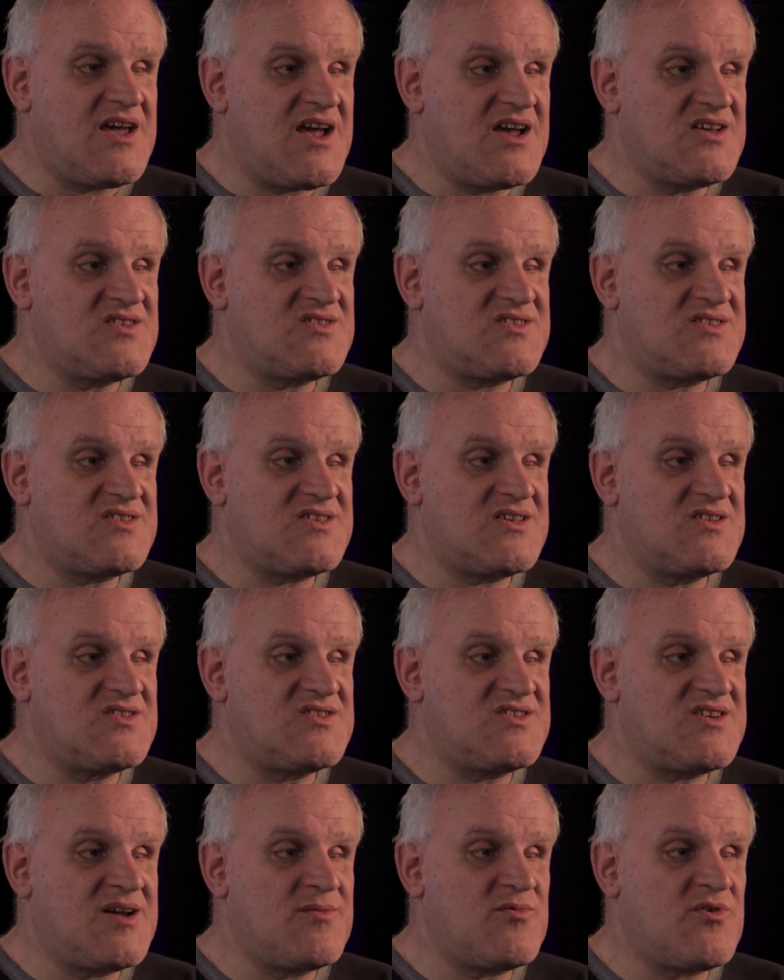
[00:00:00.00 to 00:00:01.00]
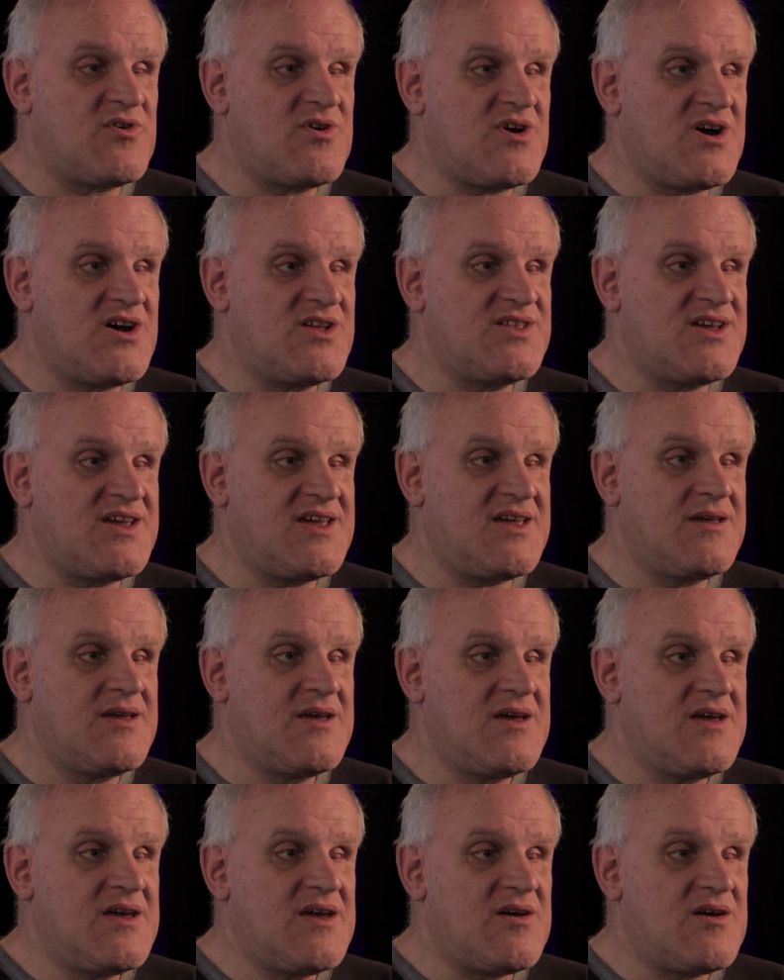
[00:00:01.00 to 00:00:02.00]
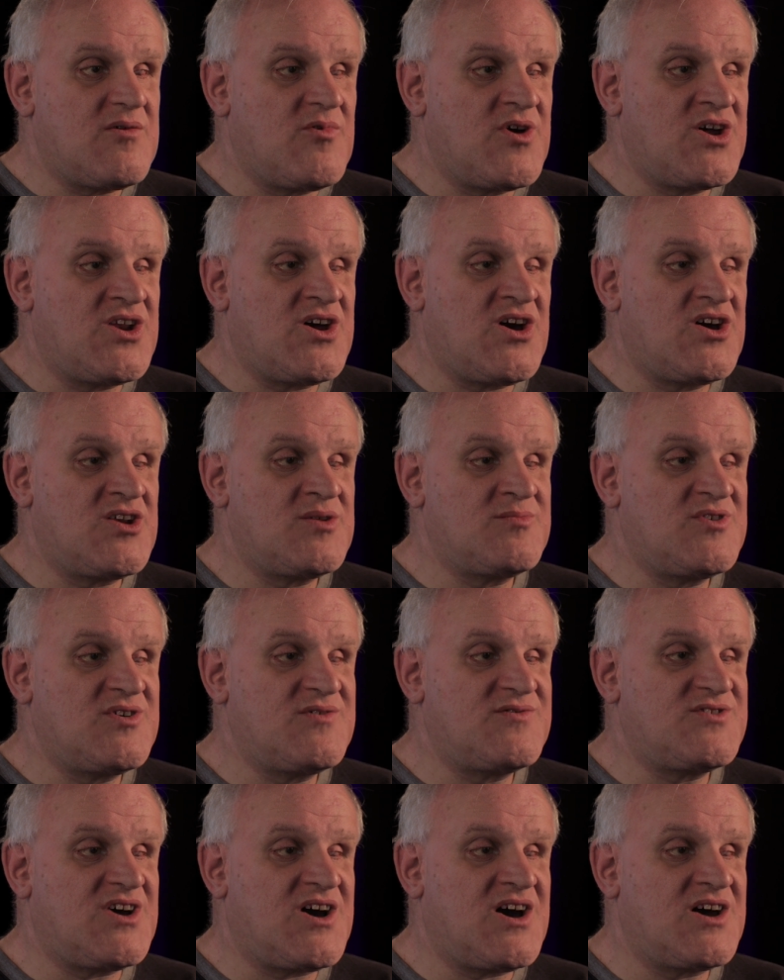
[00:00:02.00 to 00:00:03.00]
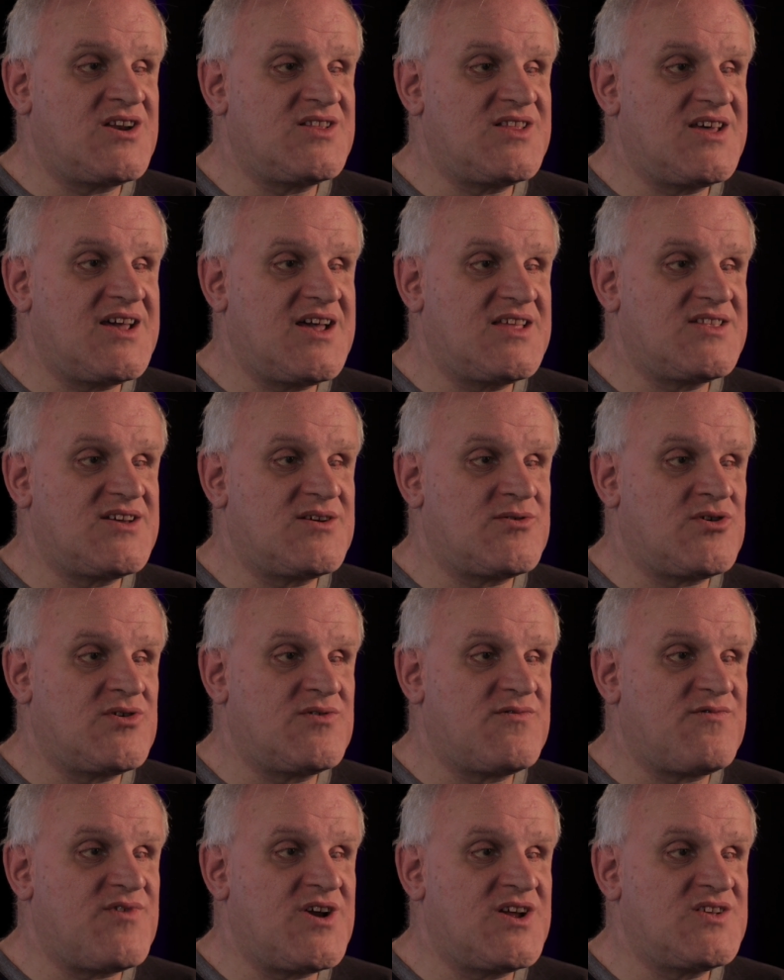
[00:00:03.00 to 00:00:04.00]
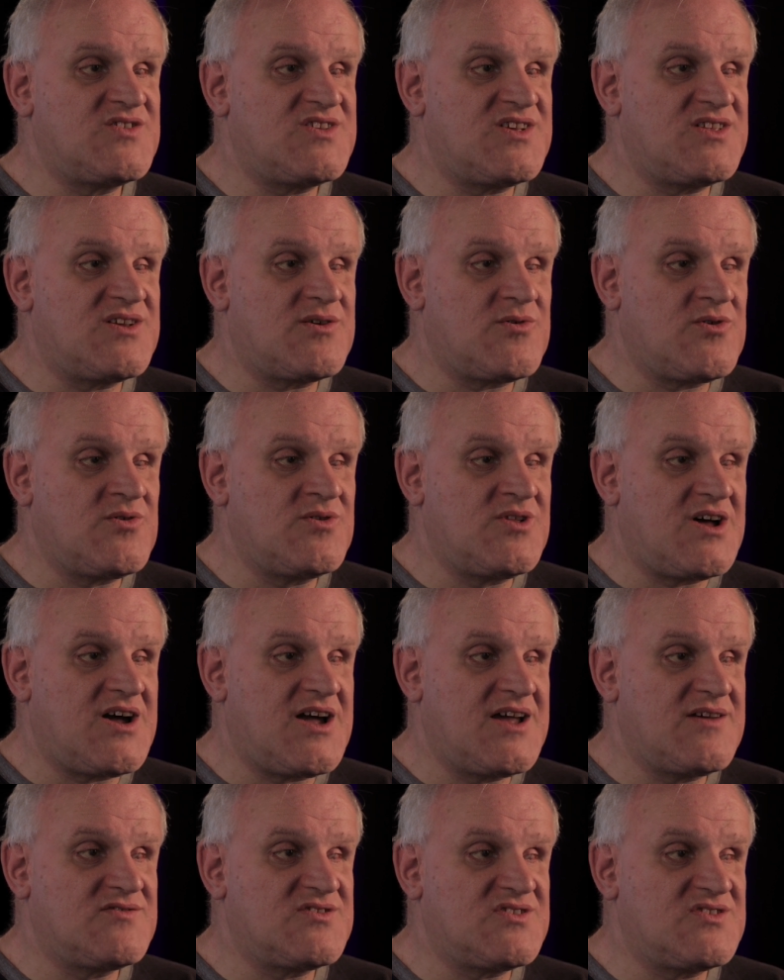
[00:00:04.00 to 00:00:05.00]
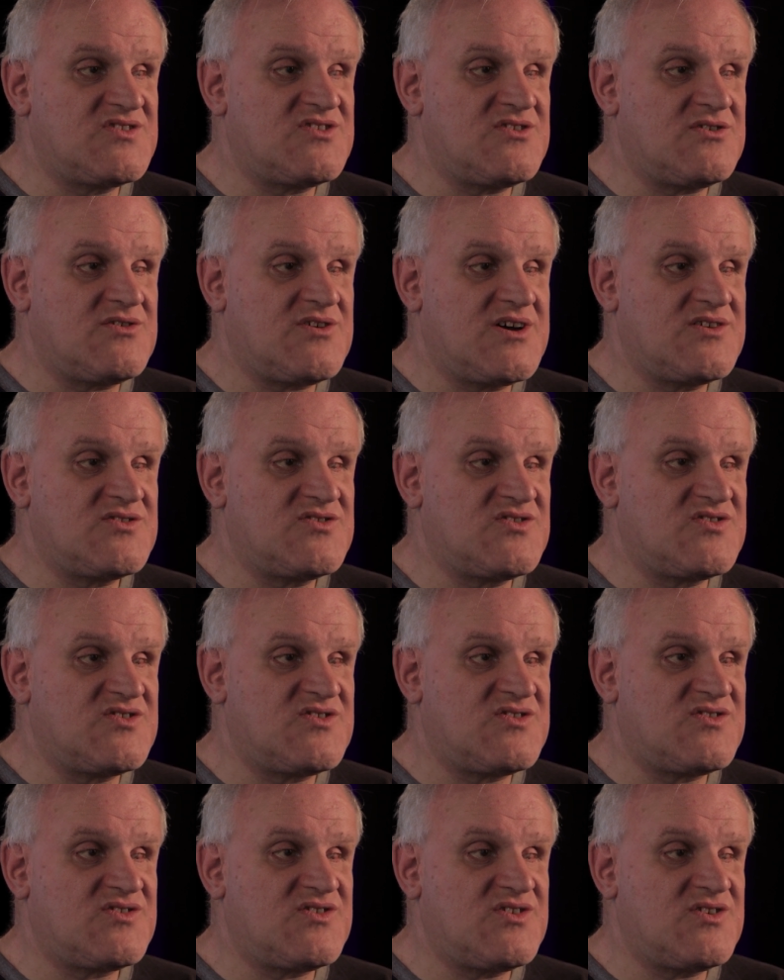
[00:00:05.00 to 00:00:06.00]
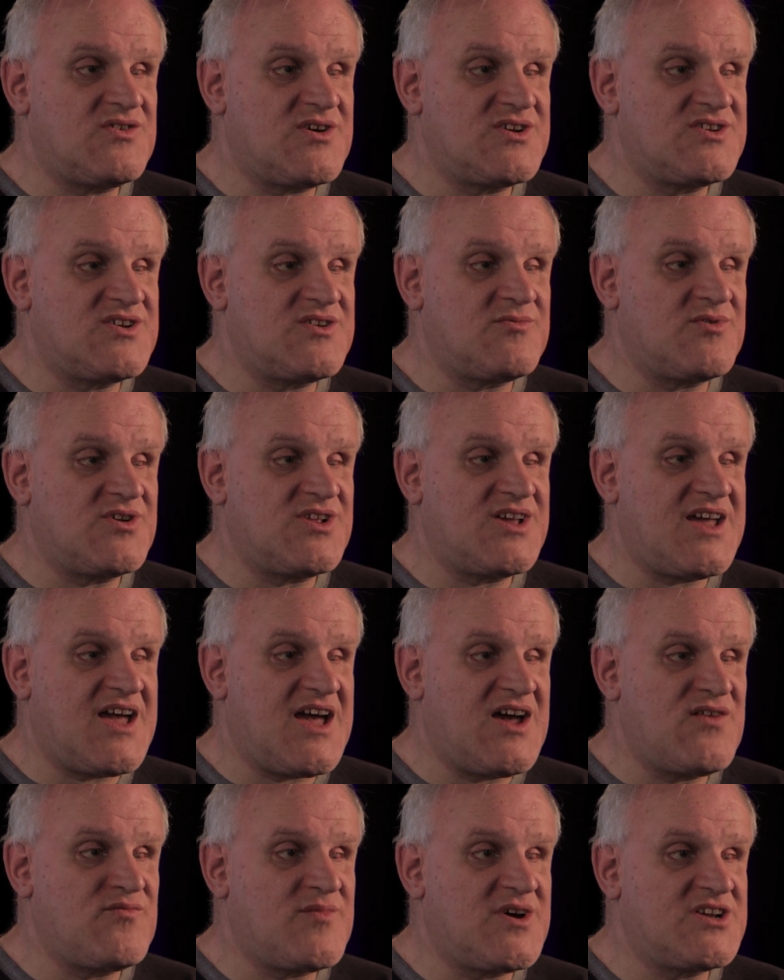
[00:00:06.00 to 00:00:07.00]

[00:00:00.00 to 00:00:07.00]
as time wore on, they went on and moved on, and they had their own friends and their own lives, and so I just, I didn't really have